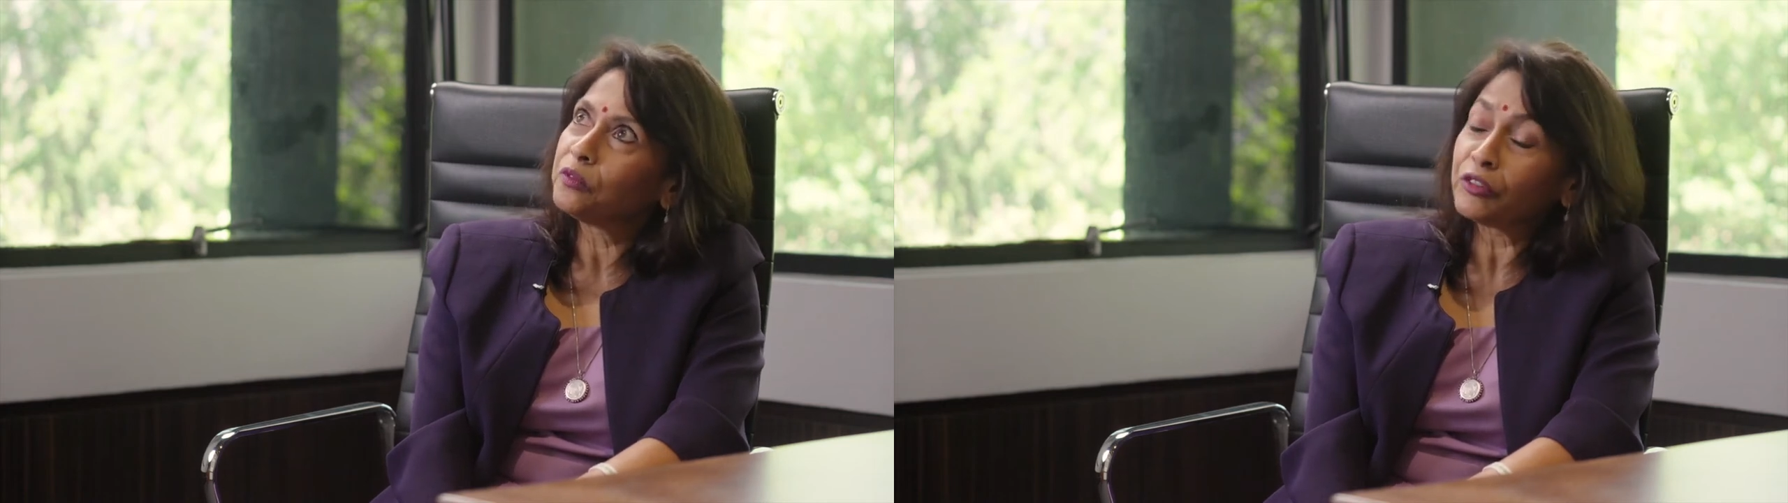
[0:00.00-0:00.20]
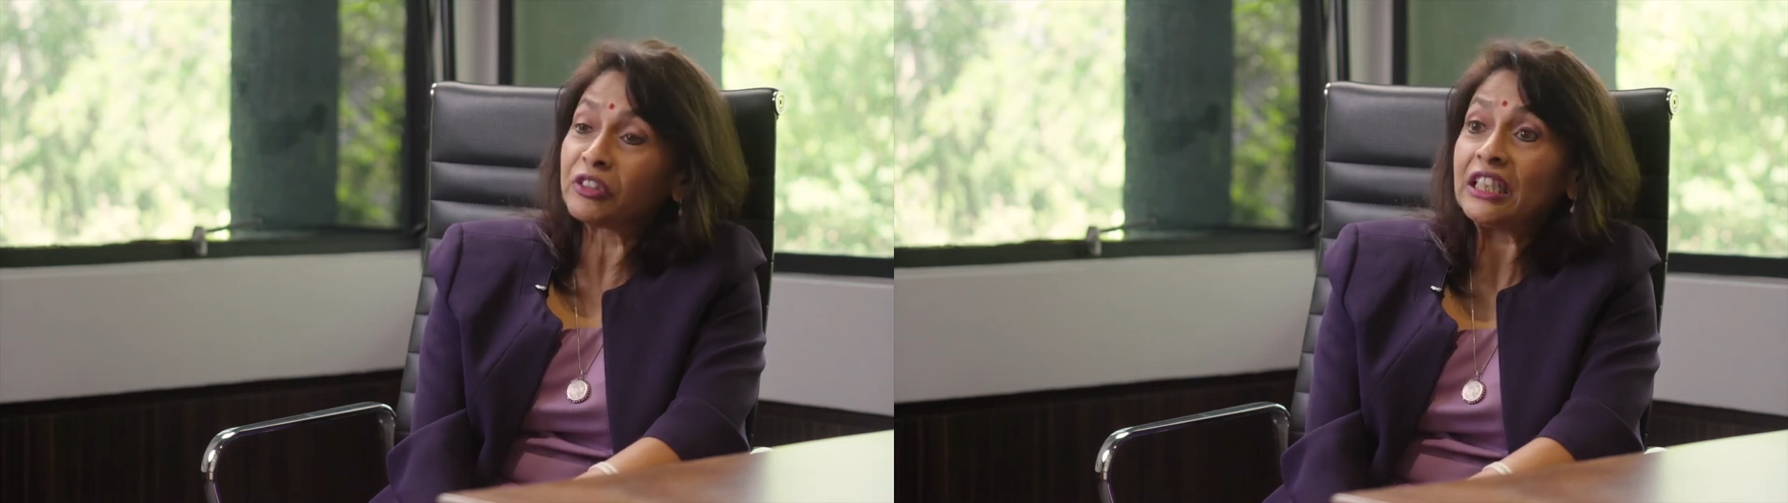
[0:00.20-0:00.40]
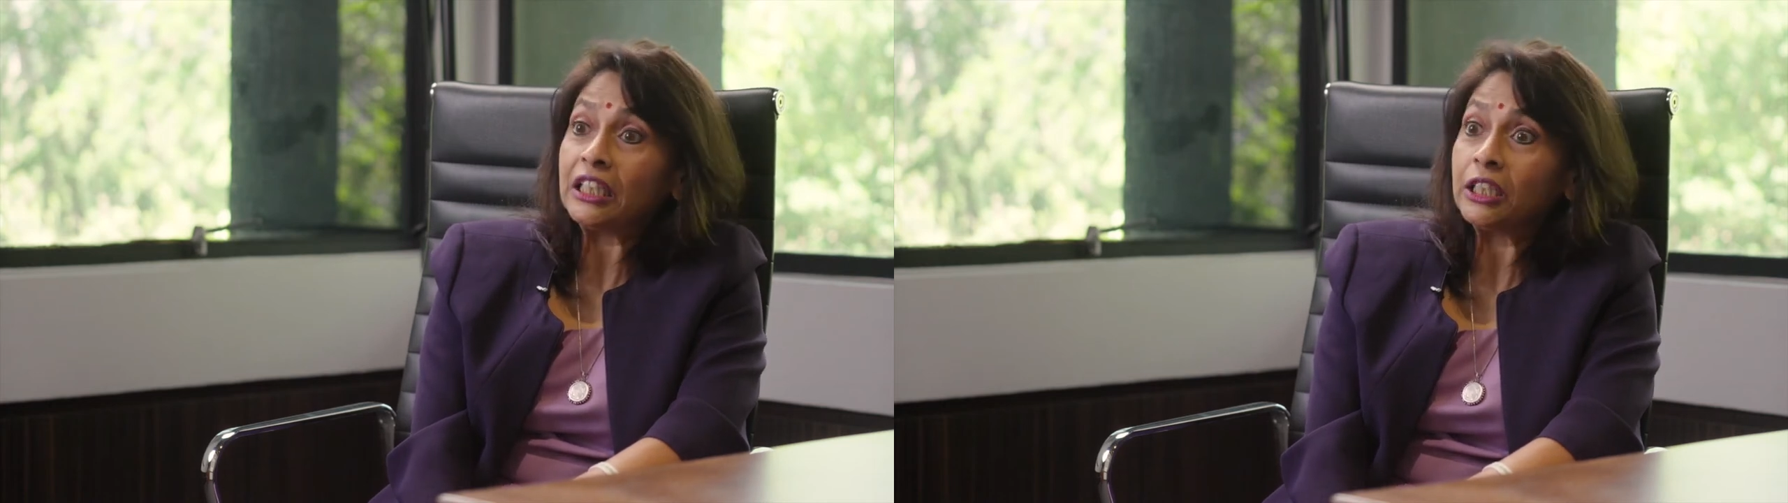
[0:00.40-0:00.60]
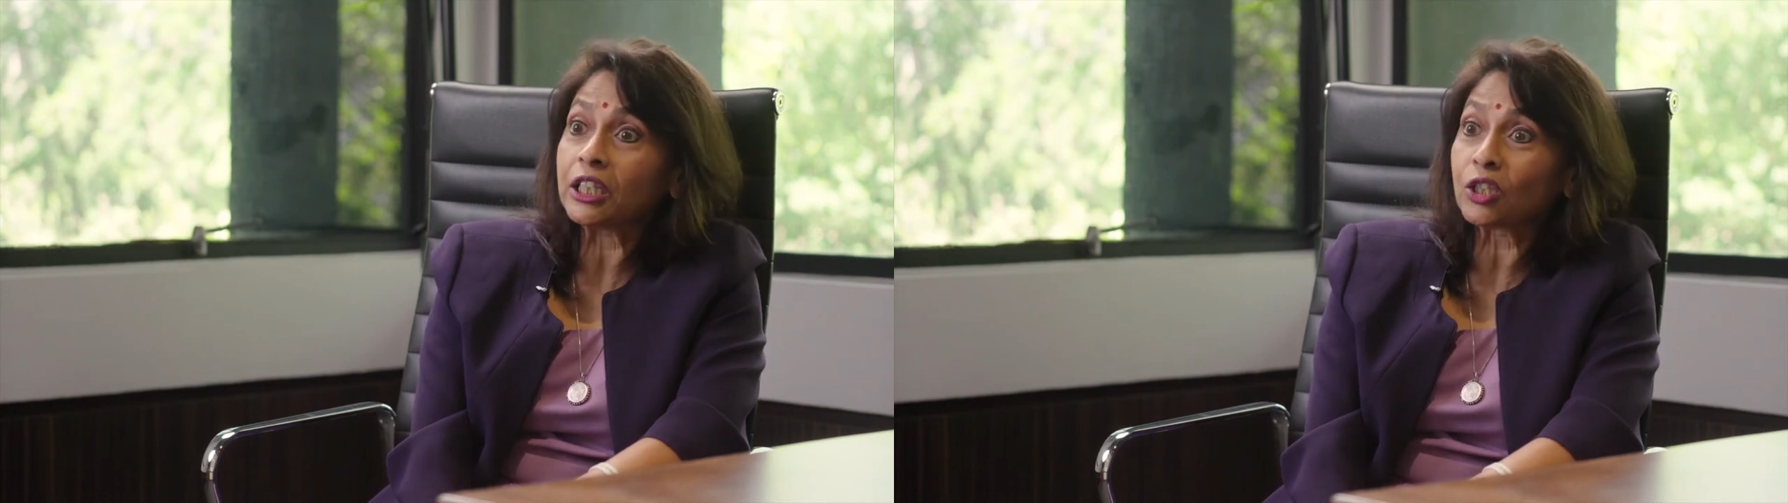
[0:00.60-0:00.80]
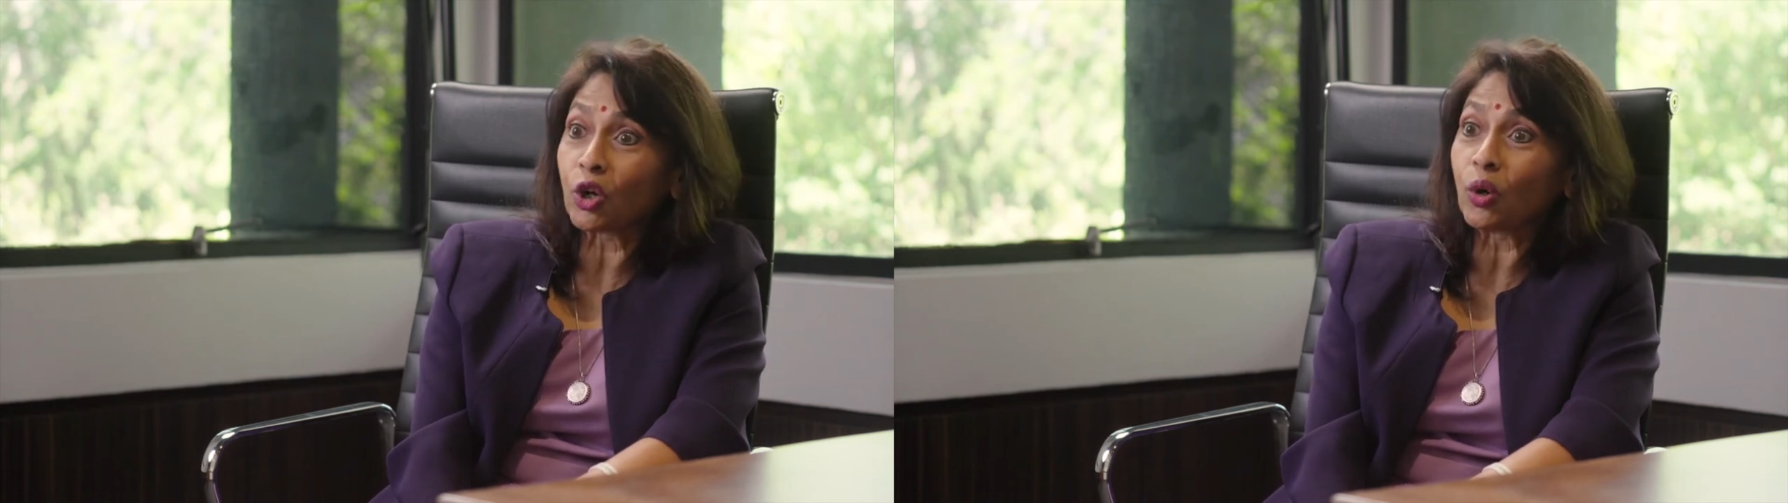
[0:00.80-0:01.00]
15
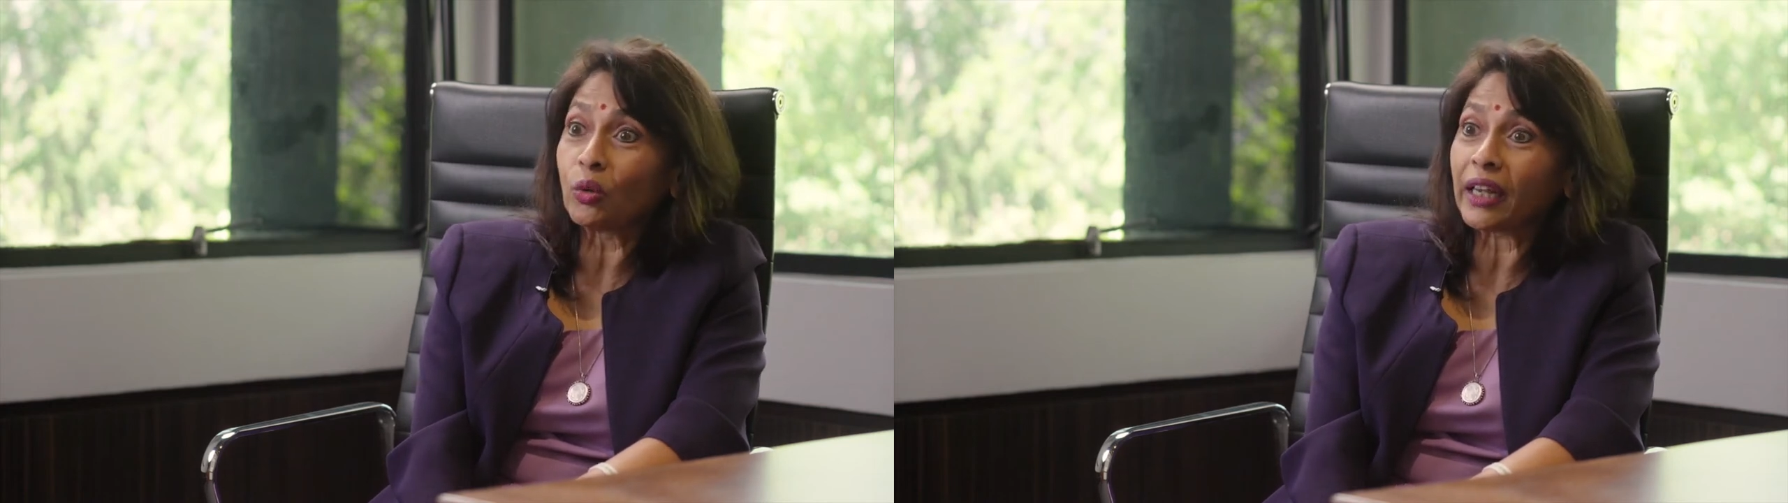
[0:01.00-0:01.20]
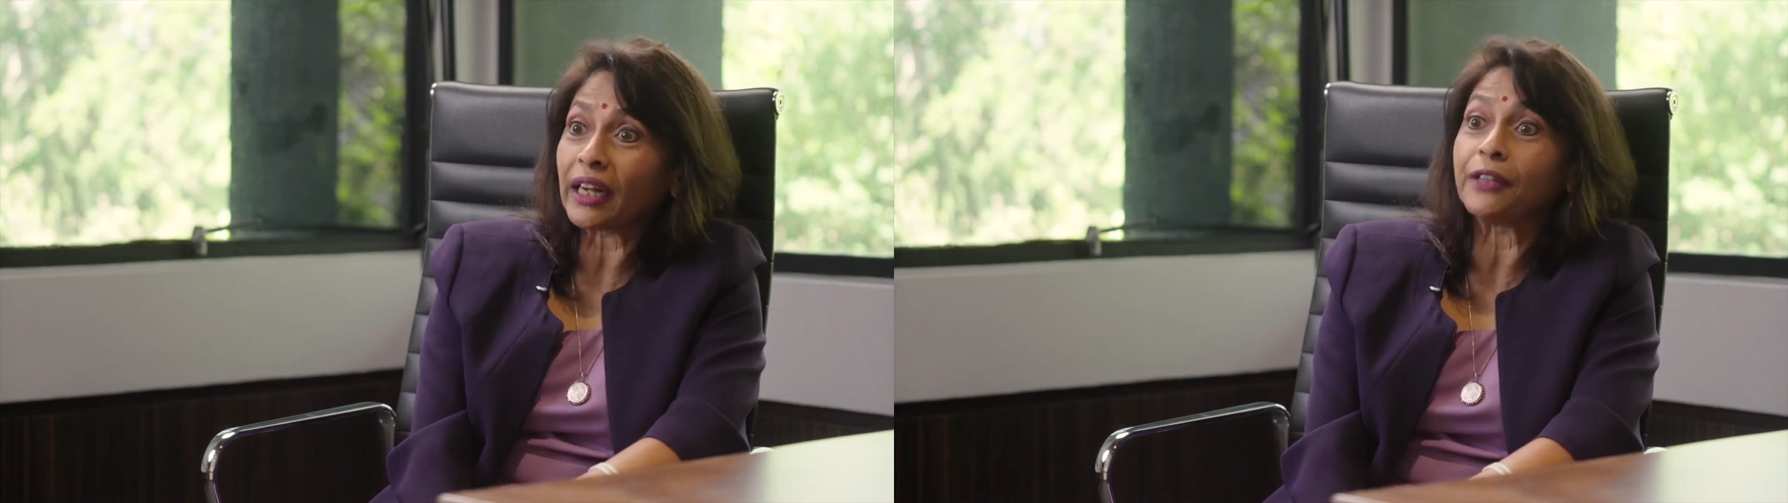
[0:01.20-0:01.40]
years ago that